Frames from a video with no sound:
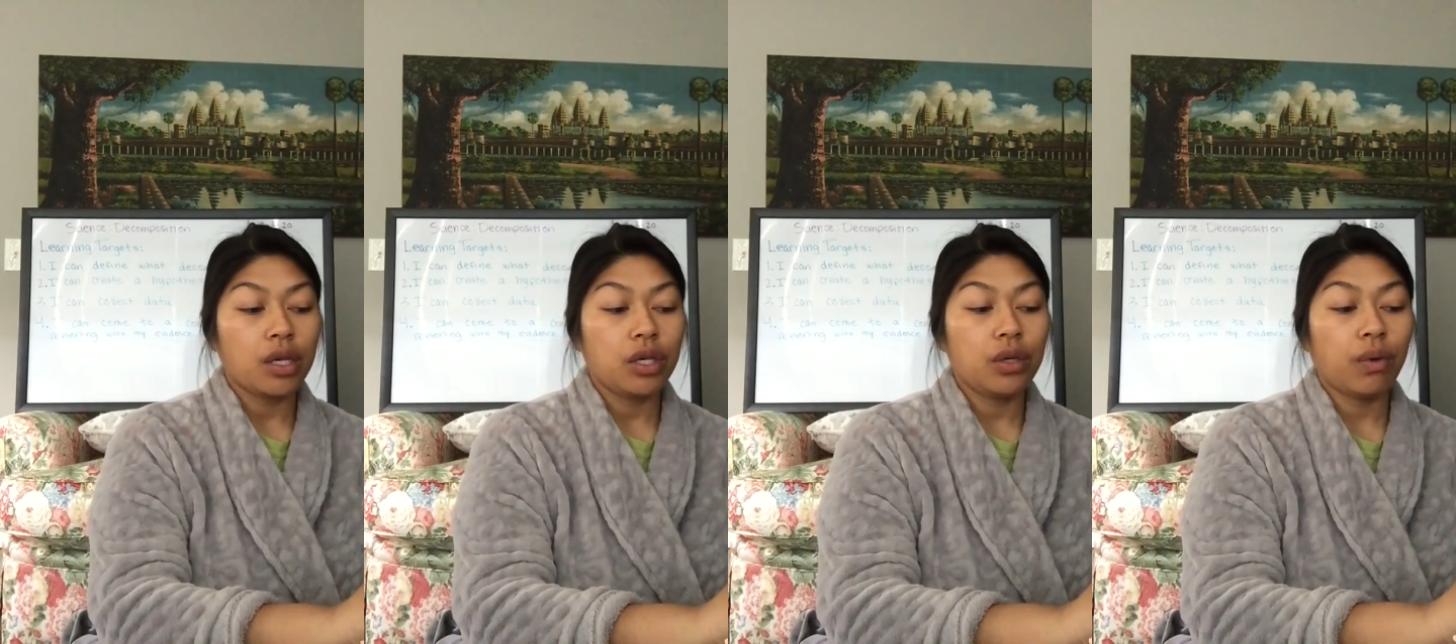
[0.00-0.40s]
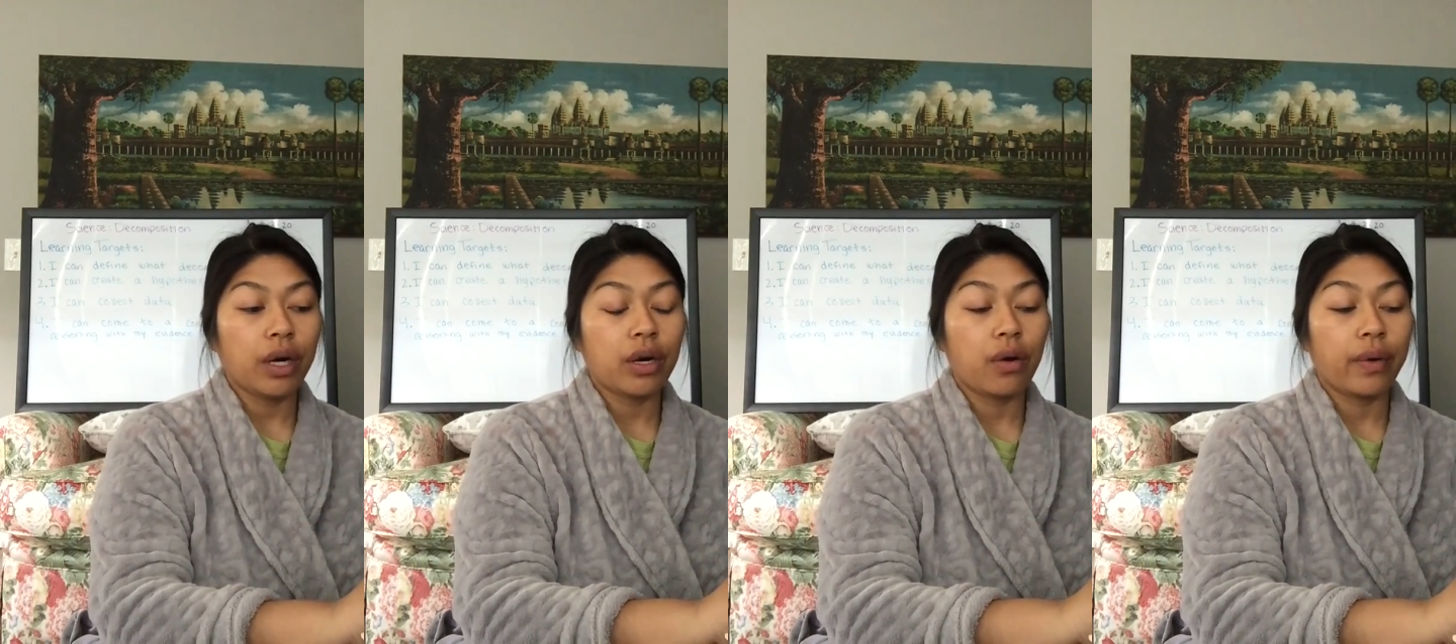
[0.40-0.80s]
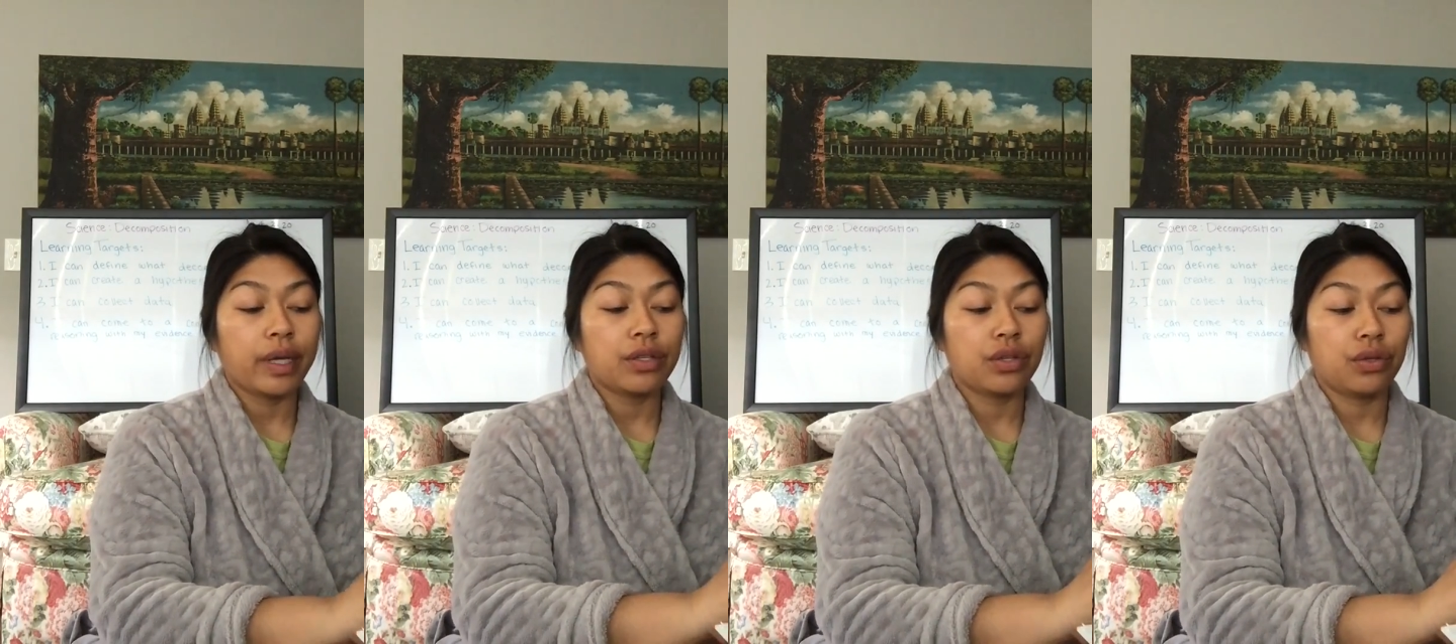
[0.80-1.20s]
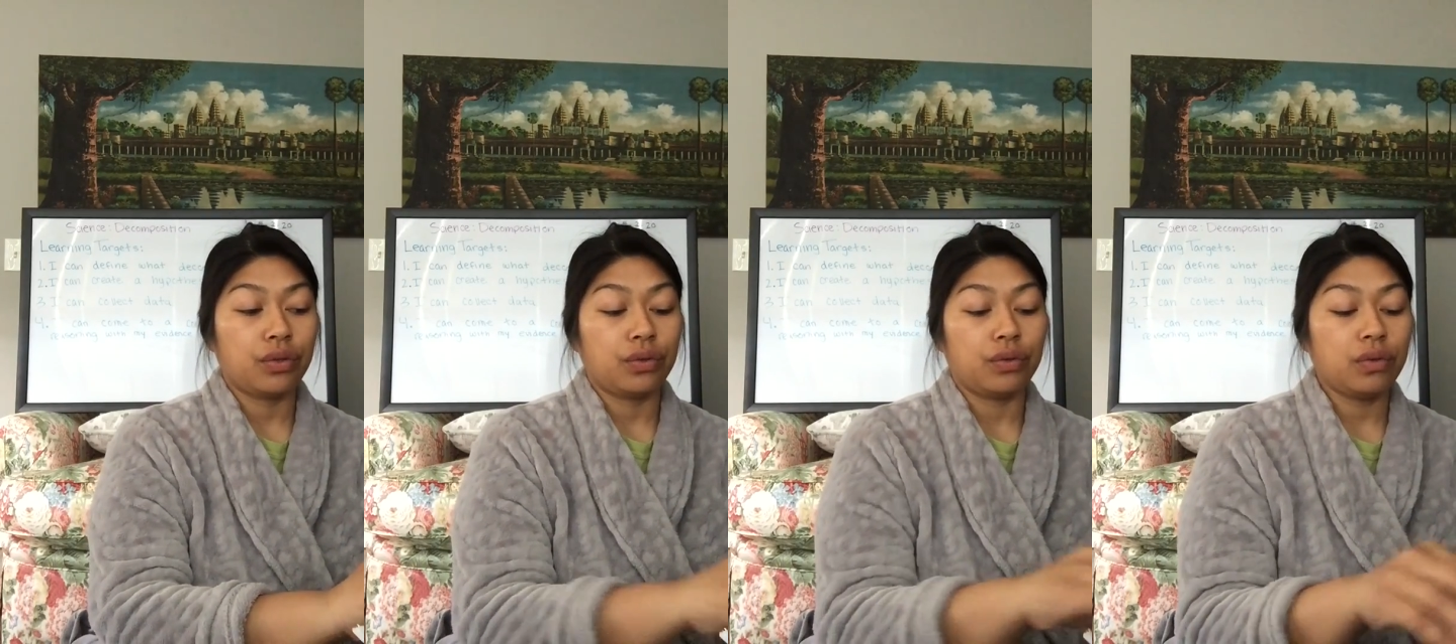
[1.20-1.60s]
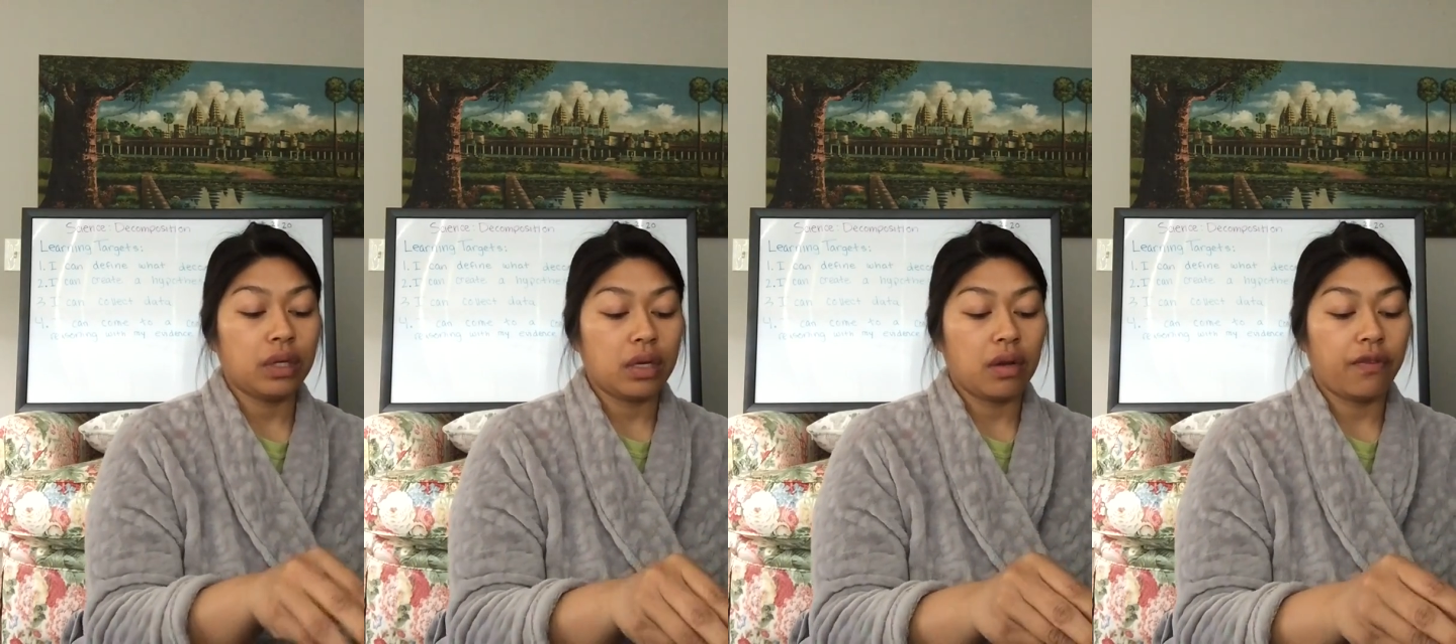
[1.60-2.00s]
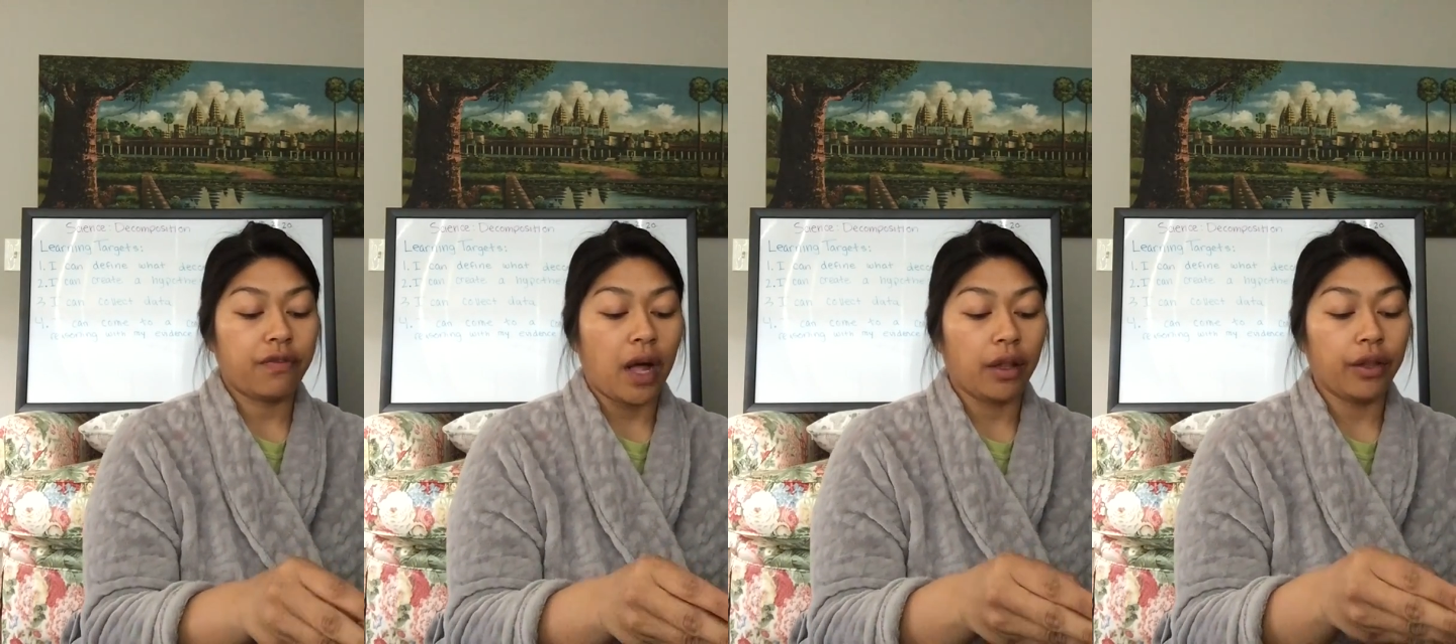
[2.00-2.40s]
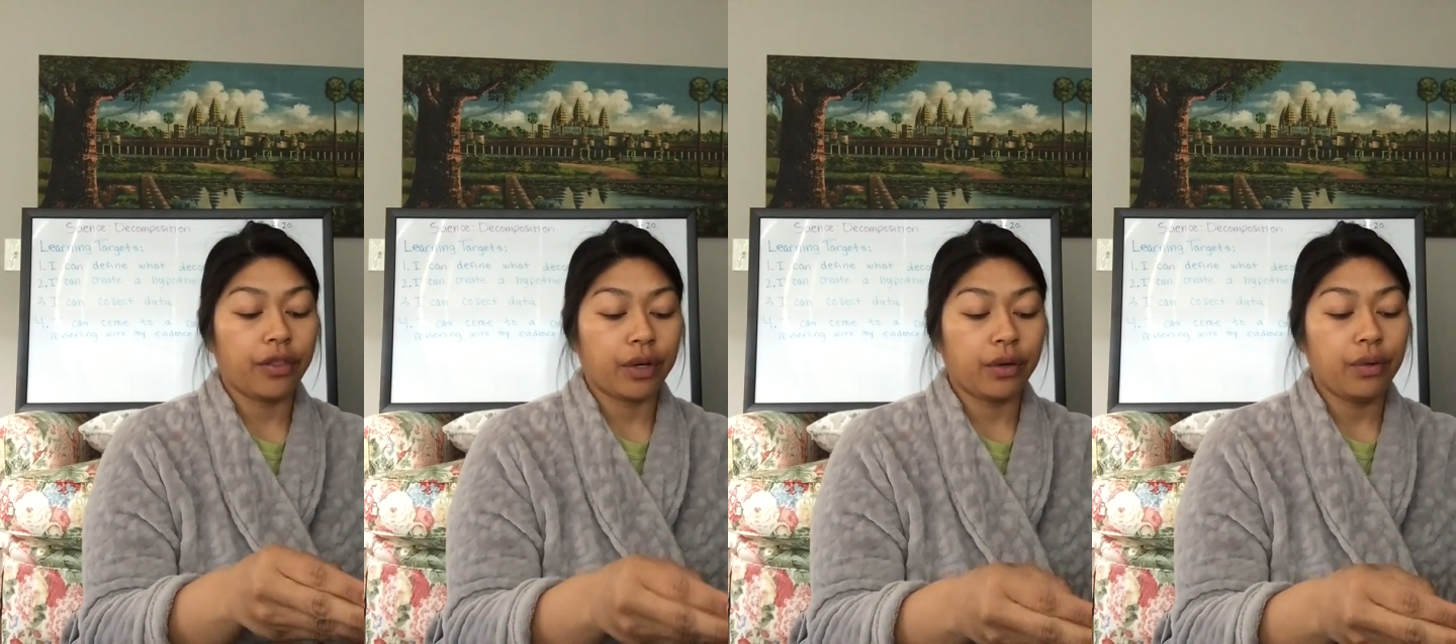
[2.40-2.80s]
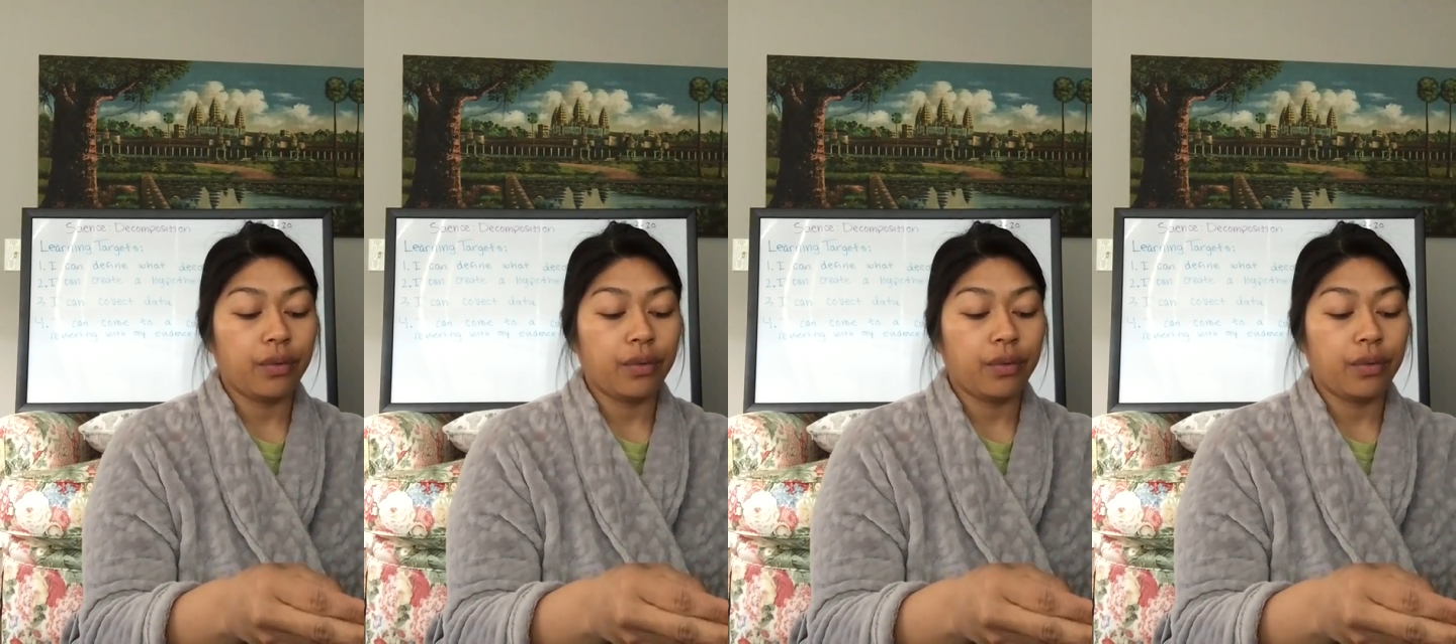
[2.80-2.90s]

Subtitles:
you are going to follow through